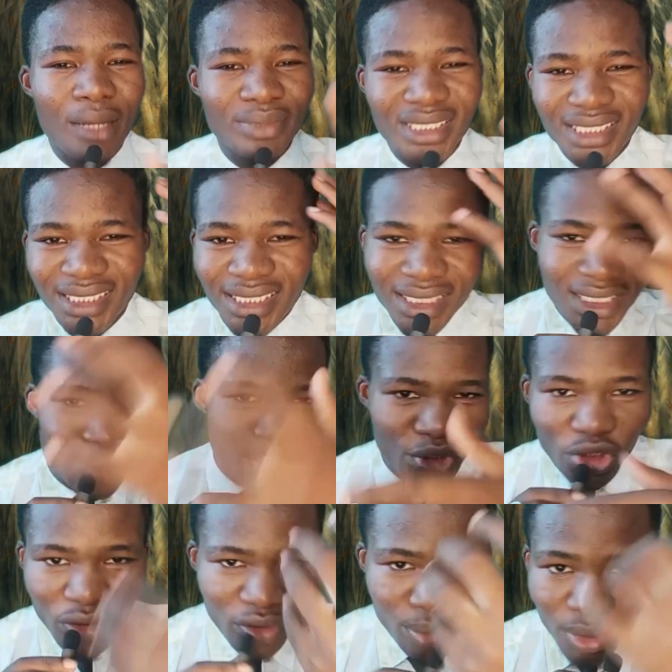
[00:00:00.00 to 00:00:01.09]
I'm seeing the
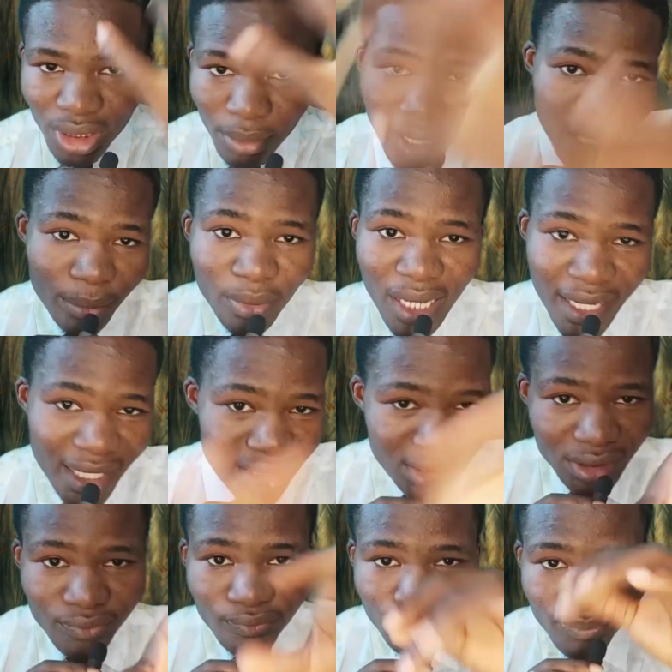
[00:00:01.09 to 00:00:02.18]
picture of the book in my head, but I
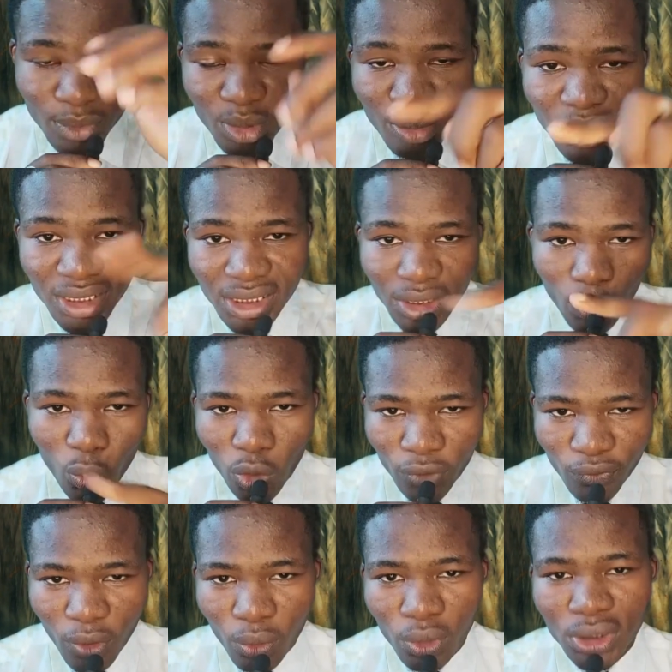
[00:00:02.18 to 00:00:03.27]
can't remember the
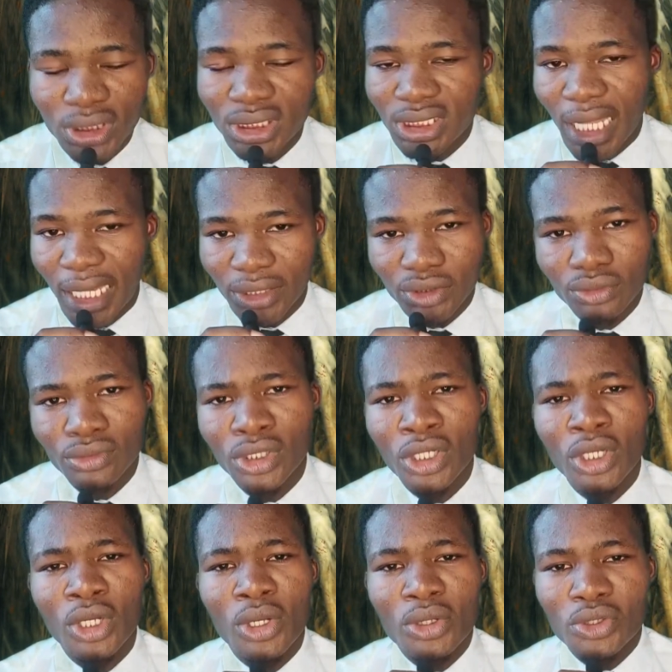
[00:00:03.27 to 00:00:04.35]
word for word title.
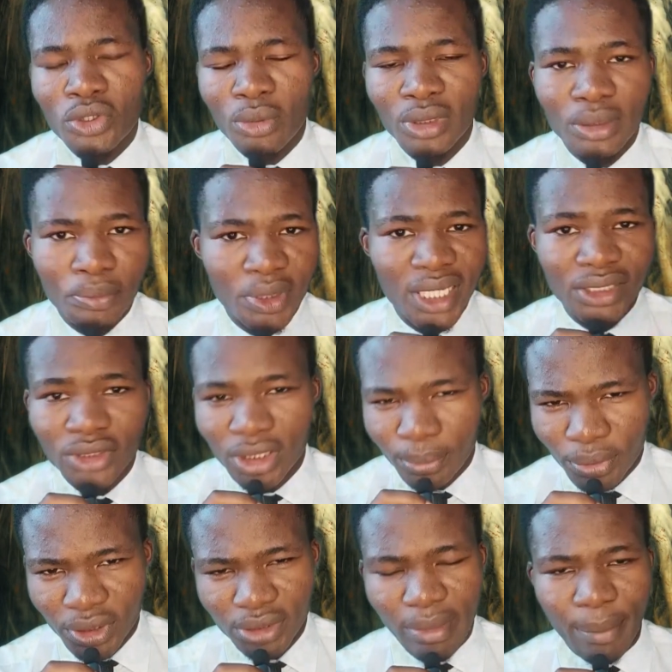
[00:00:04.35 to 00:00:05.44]
So, but that's not the
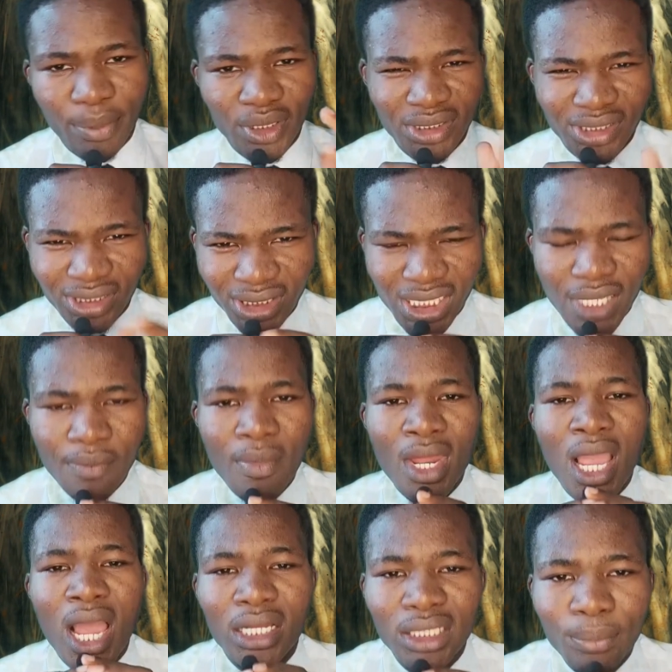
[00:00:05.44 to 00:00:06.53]
point. My point is this:
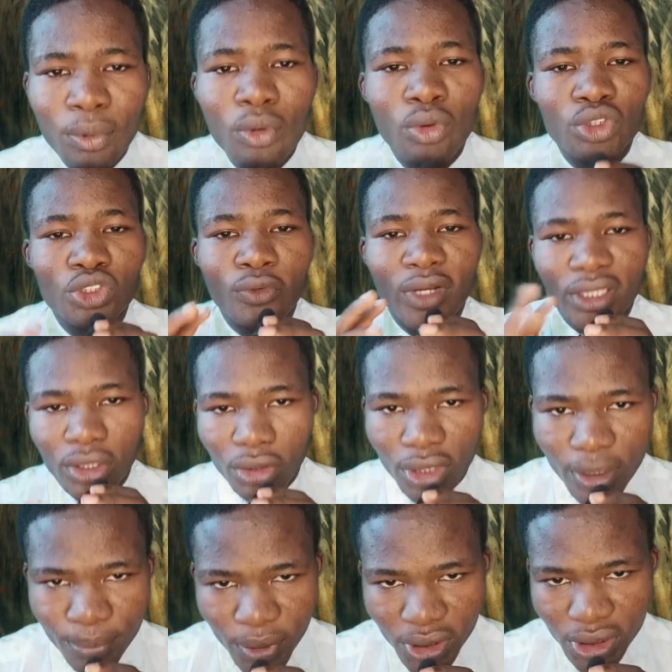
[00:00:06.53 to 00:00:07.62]
the book was over
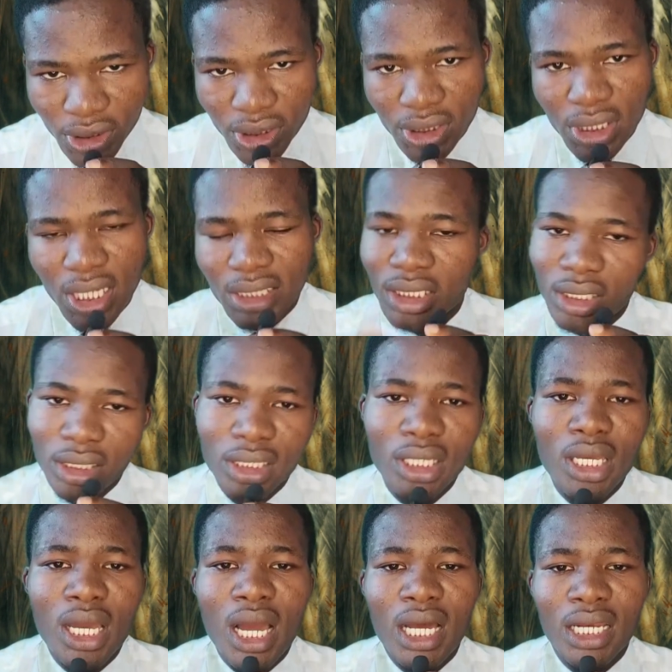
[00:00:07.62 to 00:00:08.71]
300 pages, I think,
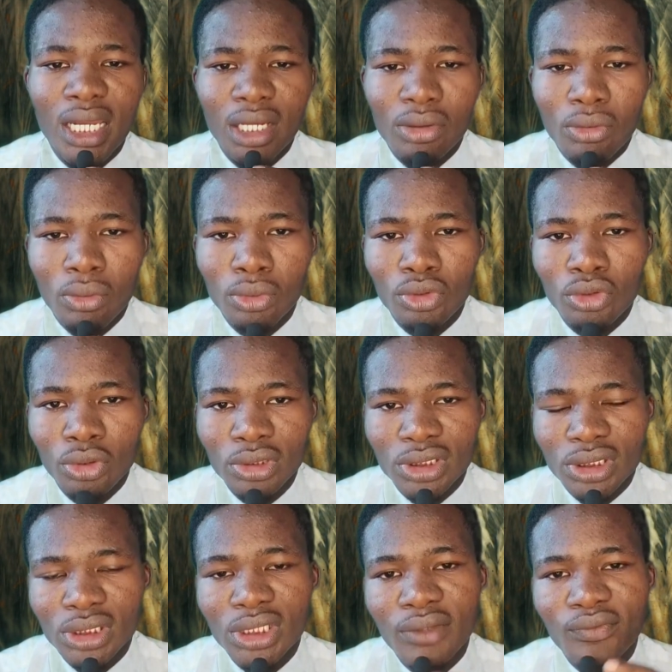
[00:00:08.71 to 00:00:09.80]
and I could
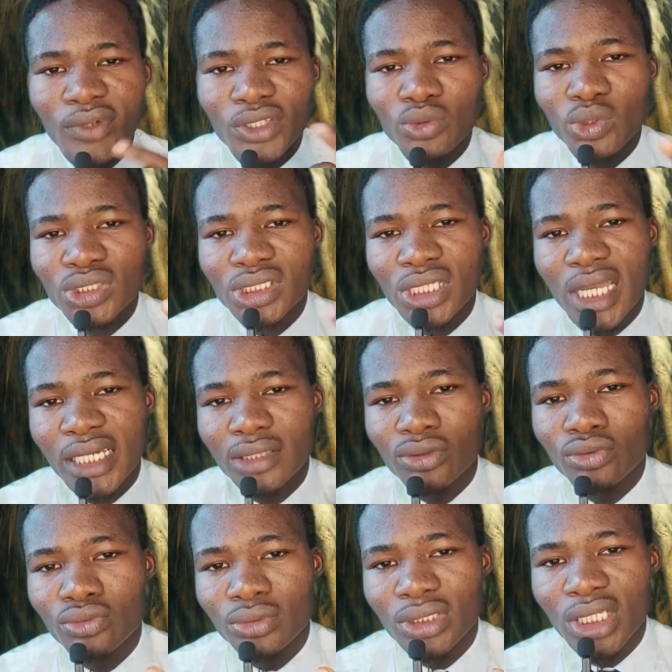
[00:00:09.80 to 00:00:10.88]
not. The event was in like
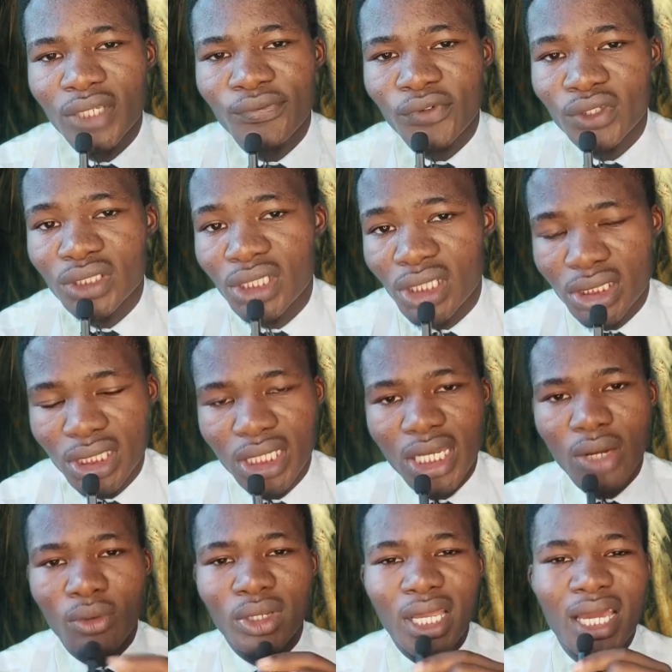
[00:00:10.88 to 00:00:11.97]
2, 3, 4 days, and
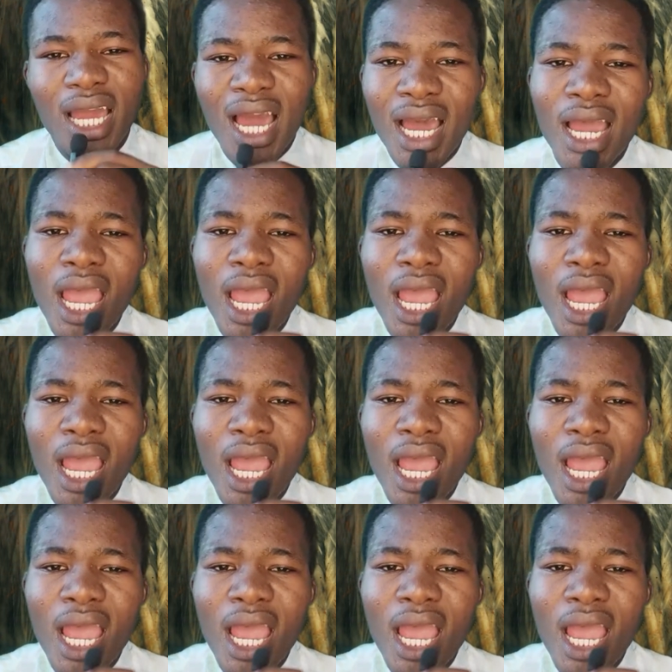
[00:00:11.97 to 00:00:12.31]
I was like,